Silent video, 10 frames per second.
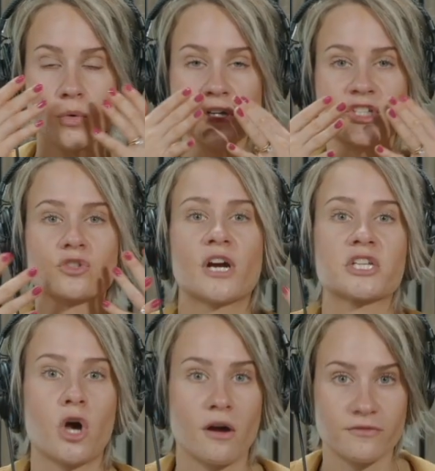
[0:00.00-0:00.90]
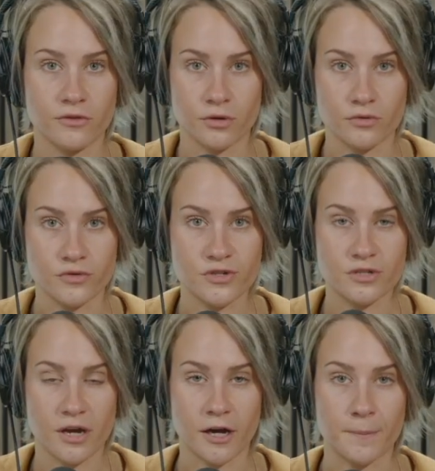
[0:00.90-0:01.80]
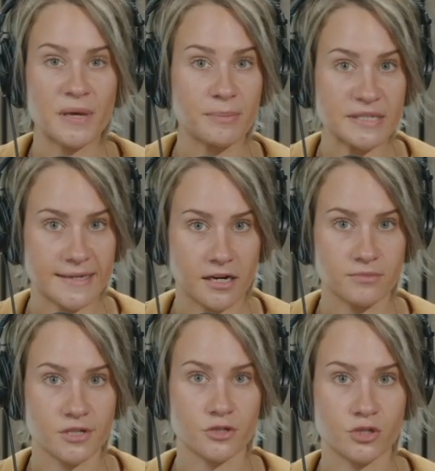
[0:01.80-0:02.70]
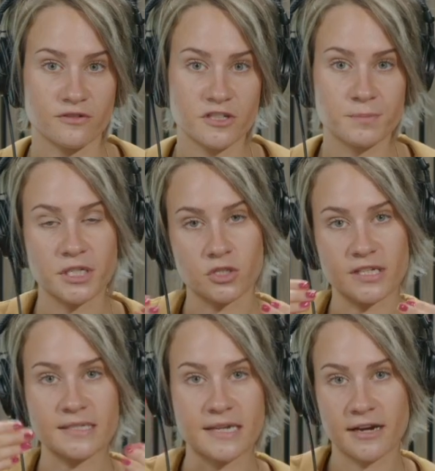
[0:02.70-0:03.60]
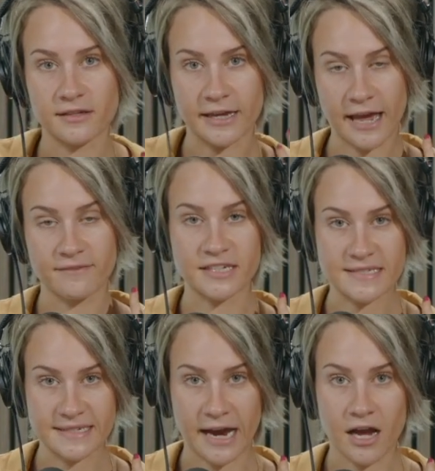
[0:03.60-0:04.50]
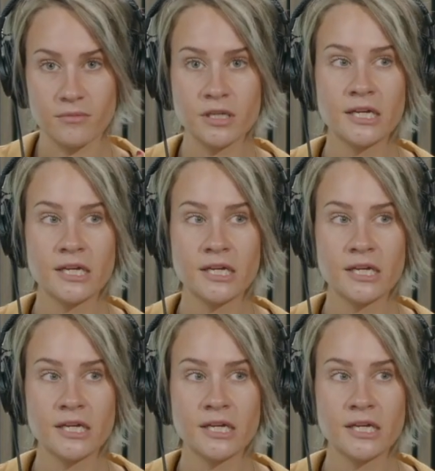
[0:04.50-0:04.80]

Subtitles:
scratch off those pigments that come to the surface because it's kind of like having a scab.